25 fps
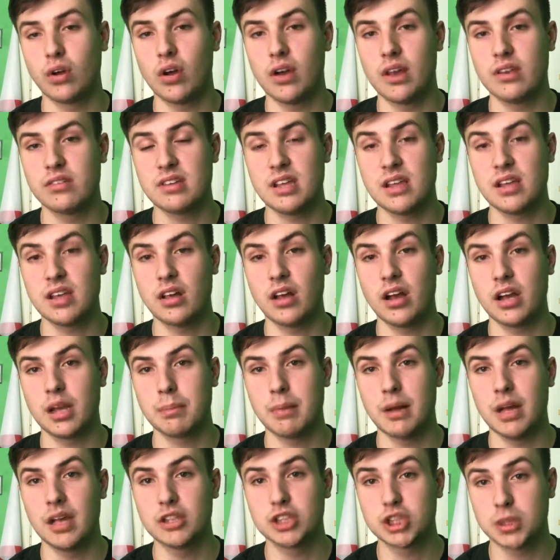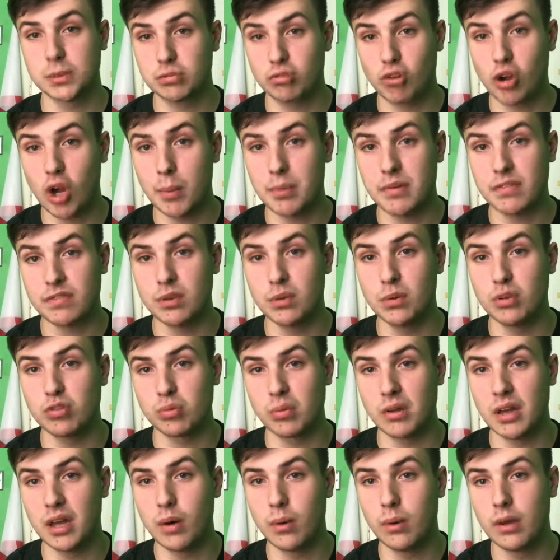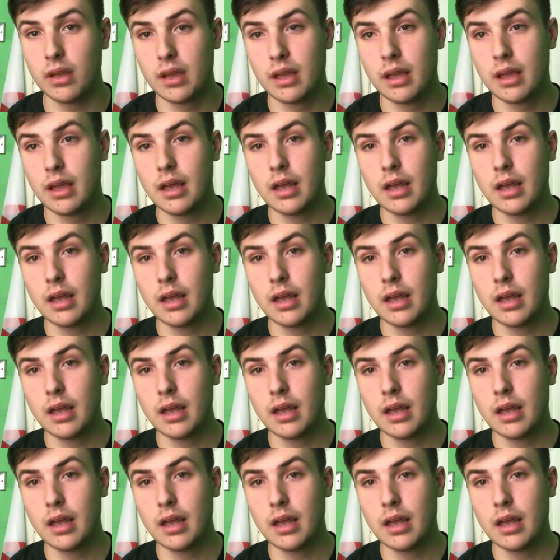guys, hit the like button, subscribe if you're new as well.